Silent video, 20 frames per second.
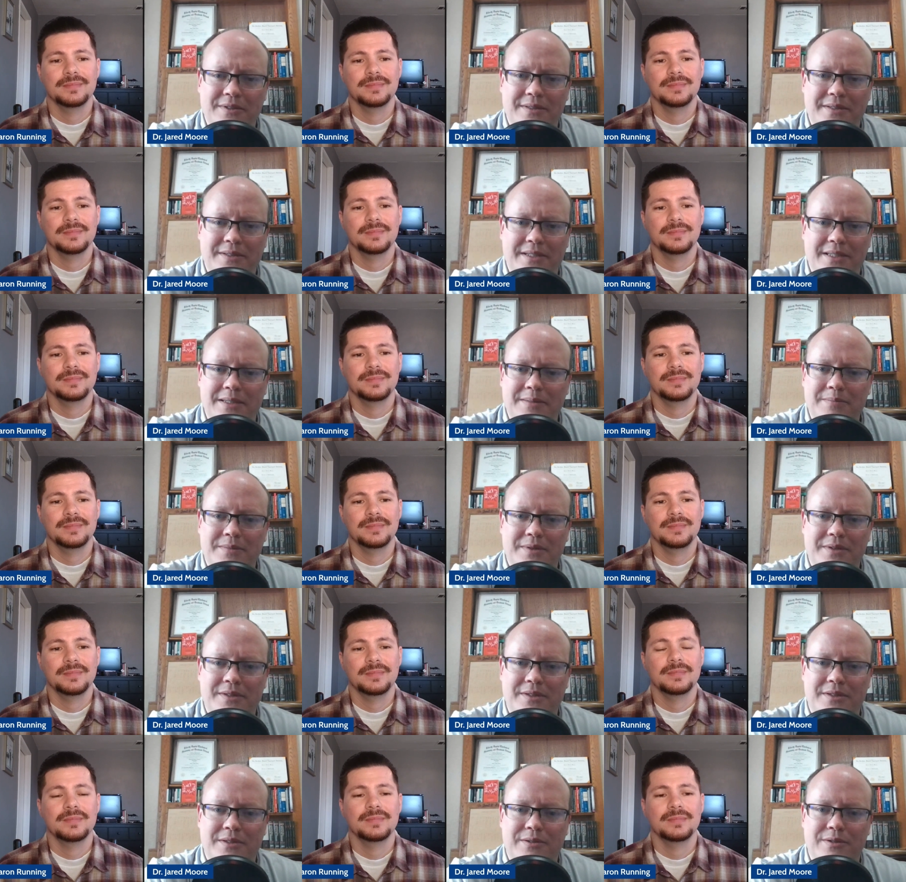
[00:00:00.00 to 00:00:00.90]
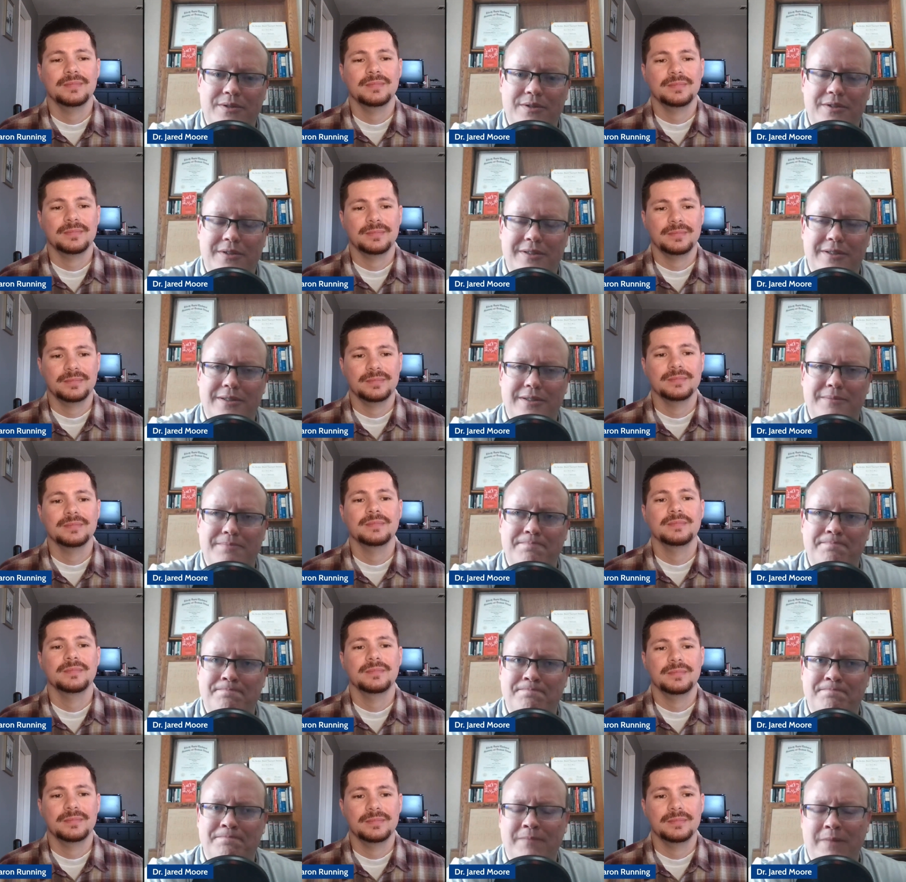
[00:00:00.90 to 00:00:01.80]
Speaker 1: It seems it's just, uh,
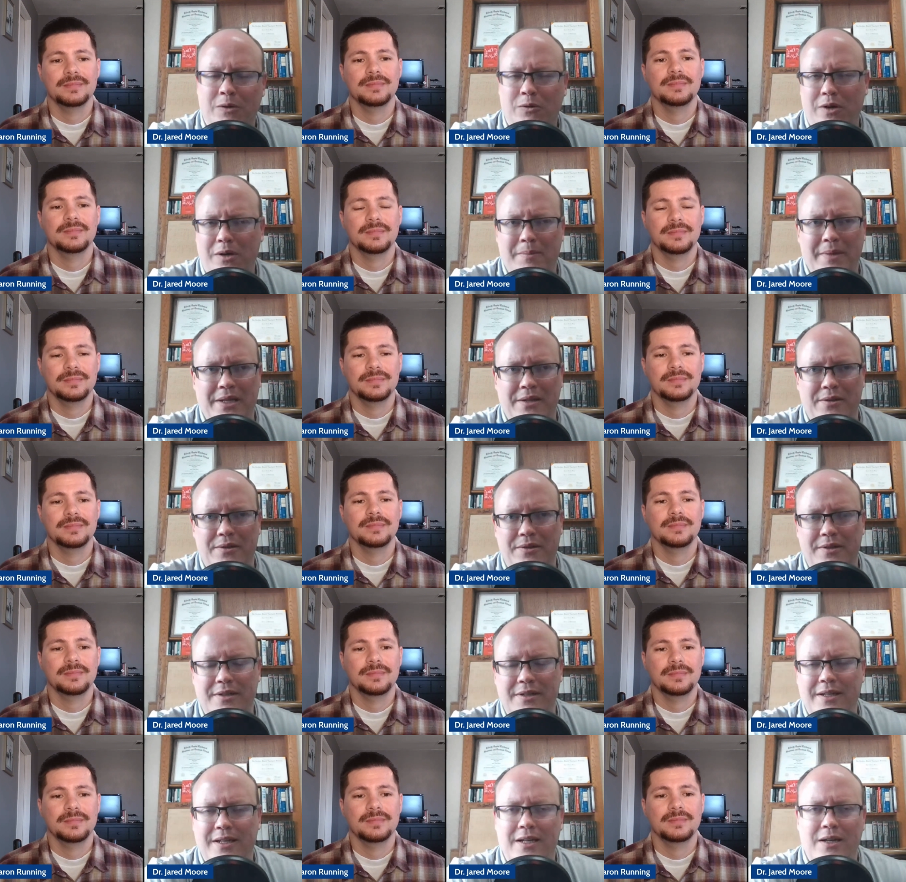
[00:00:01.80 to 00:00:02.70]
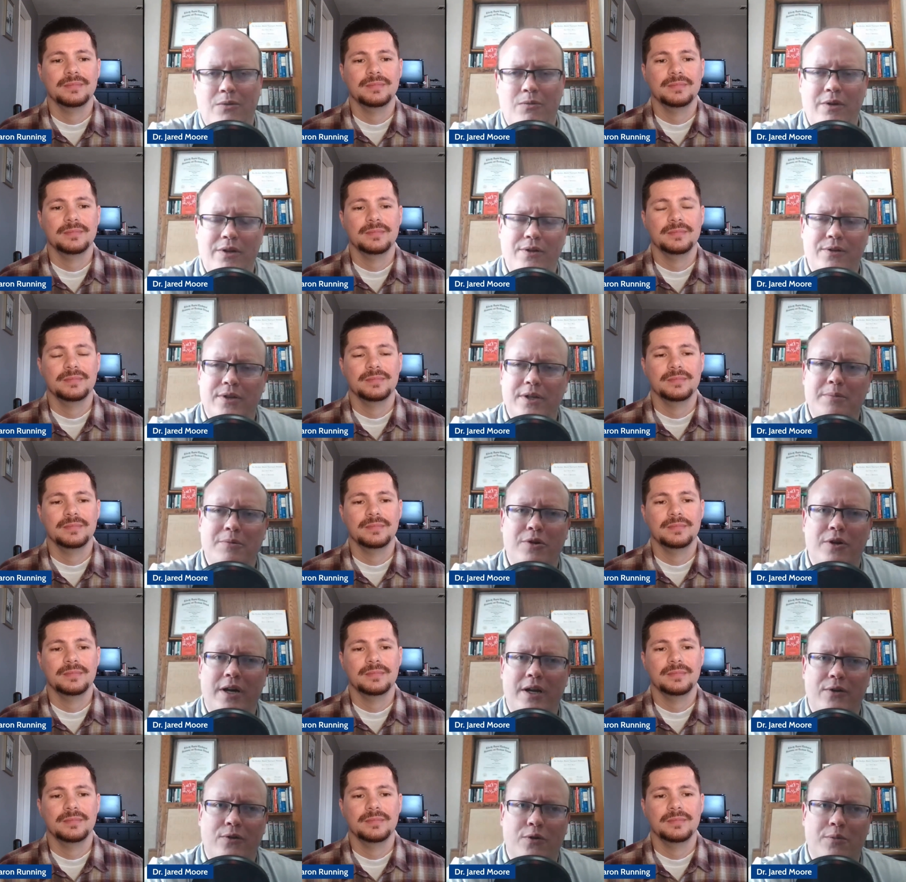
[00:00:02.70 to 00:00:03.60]
well, I mean, they're whether you're
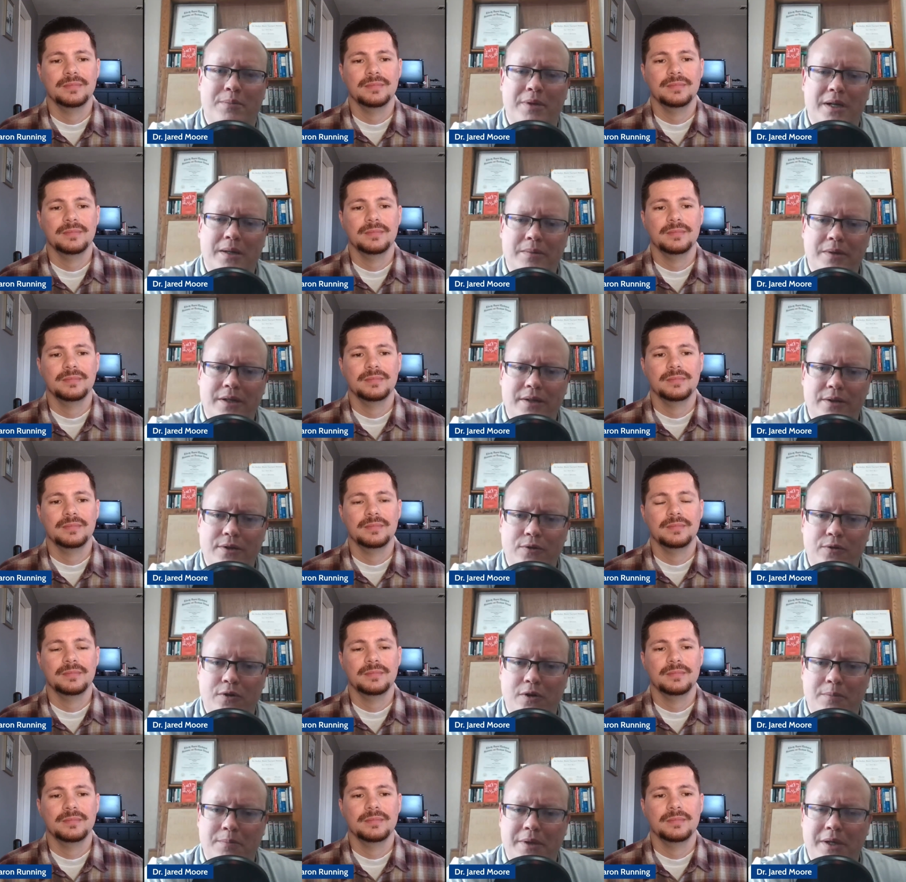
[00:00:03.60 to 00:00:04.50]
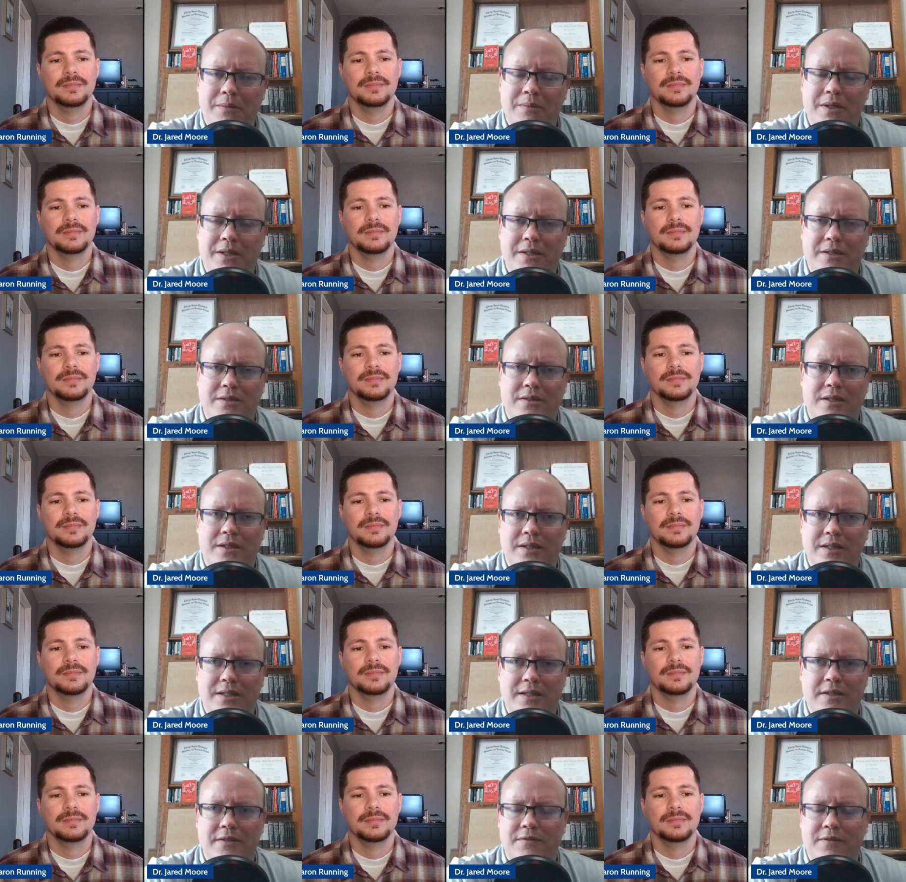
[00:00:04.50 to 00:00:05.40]
Democrat or Republican, there are Republicans that
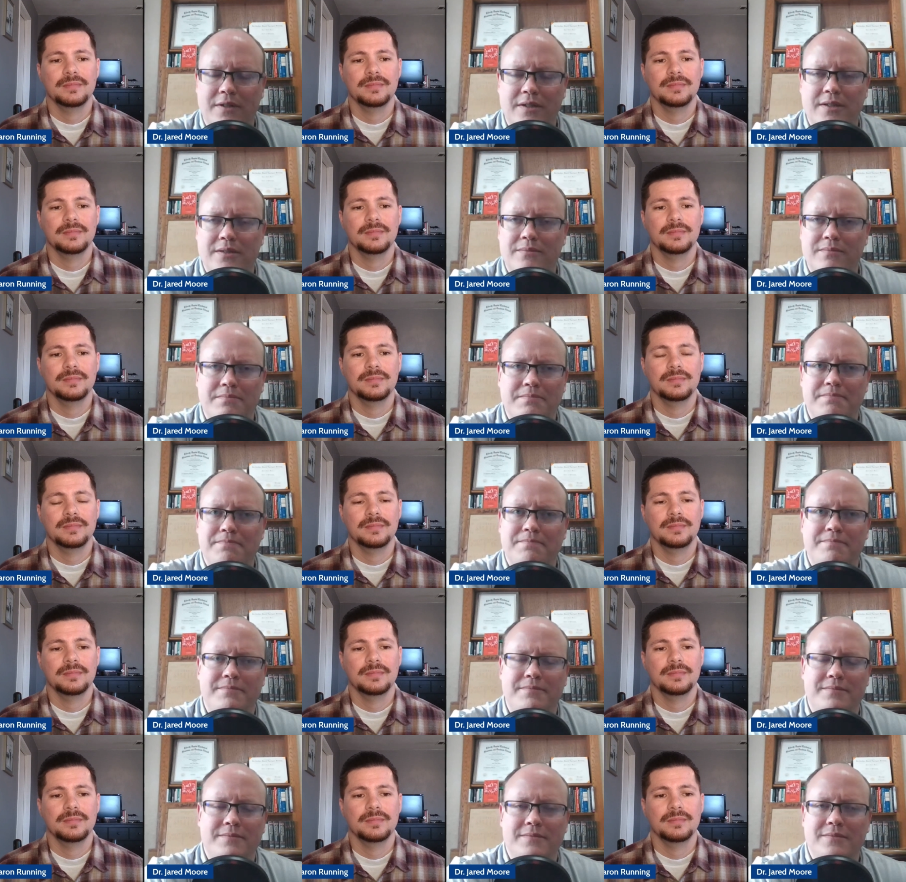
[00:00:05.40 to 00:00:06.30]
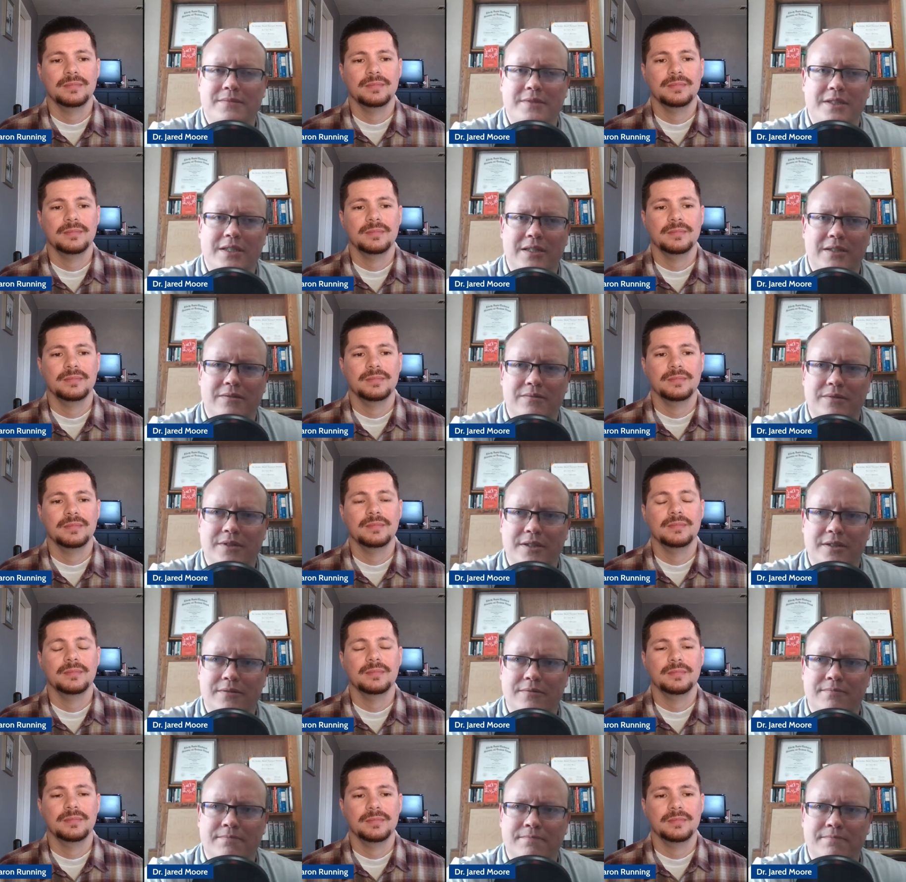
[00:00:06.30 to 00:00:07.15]
live on, you know, they're